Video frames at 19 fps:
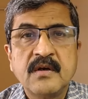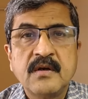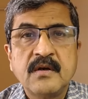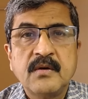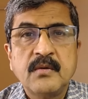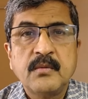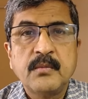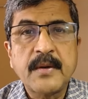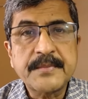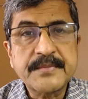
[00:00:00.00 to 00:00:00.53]

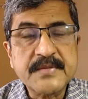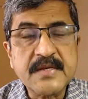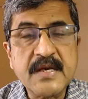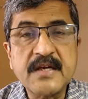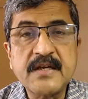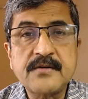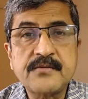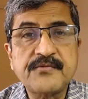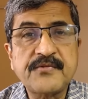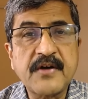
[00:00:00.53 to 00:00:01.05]

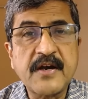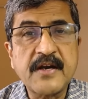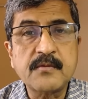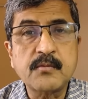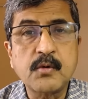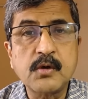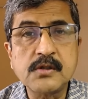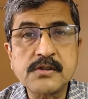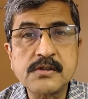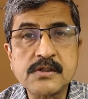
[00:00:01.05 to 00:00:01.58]
Website
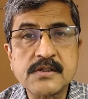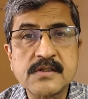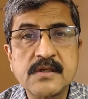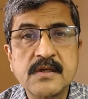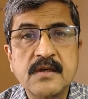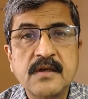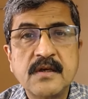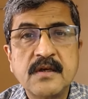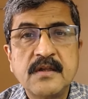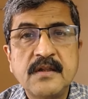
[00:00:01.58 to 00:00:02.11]
firewalls,
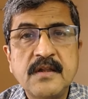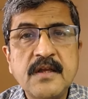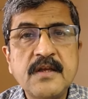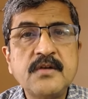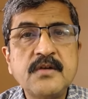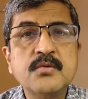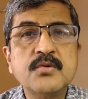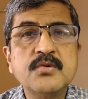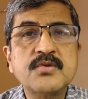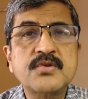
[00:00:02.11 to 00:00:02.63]
they
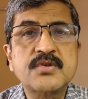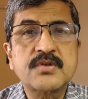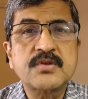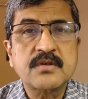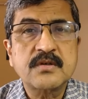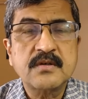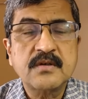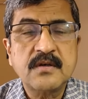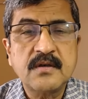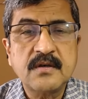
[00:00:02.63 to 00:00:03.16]
use
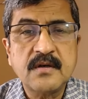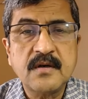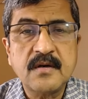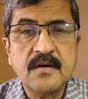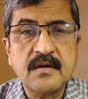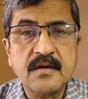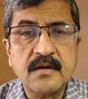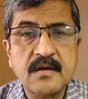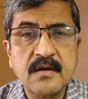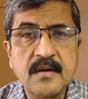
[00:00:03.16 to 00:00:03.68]

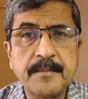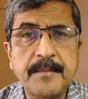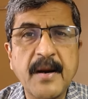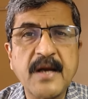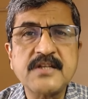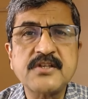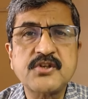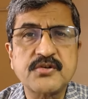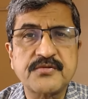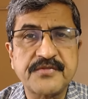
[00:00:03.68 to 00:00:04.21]
a
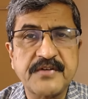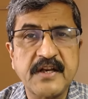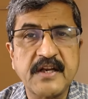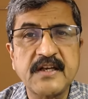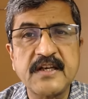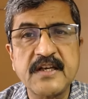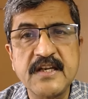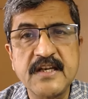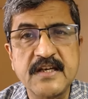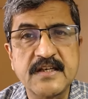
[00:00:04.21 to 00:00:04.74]
bunch of
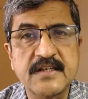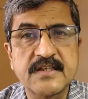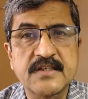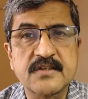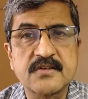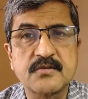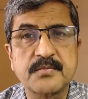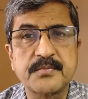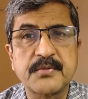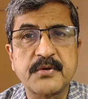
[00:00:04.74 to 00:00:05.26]
techniques
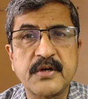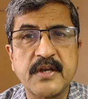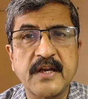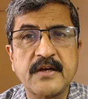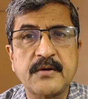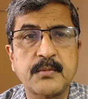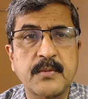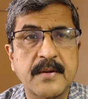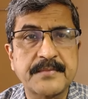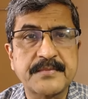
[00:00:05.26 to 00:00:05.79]
to
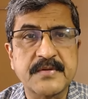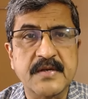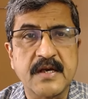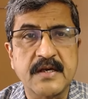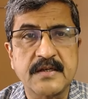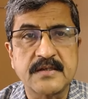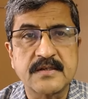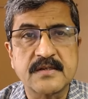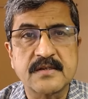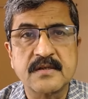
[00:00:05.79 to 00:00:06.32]
protect
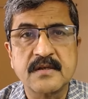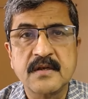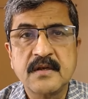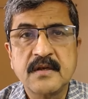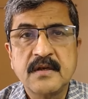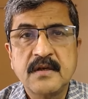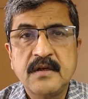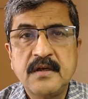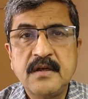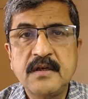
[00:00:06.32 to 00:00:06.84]
websites,
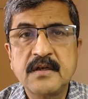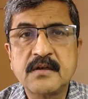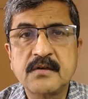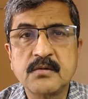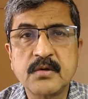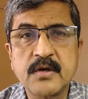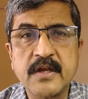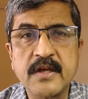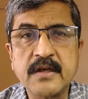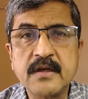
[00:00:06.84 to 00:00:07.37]

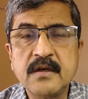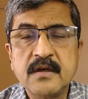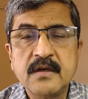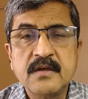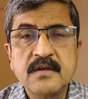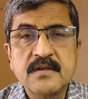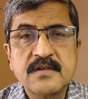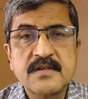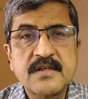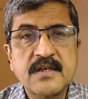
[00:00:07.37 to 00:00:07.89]
including
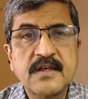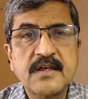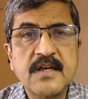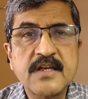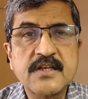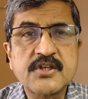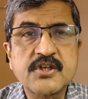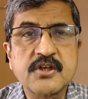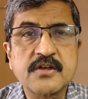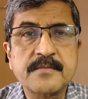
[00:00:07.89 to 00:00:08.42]

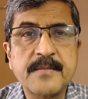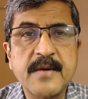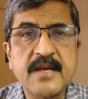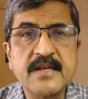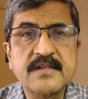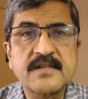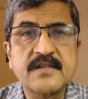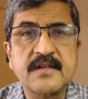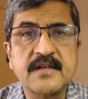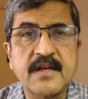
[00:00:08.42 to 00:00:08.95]

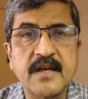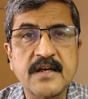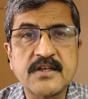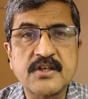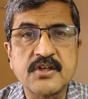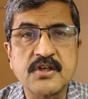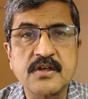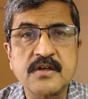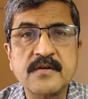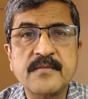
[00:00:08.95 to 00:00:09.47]
signature-based
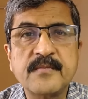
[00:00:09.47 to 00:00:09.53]
detection,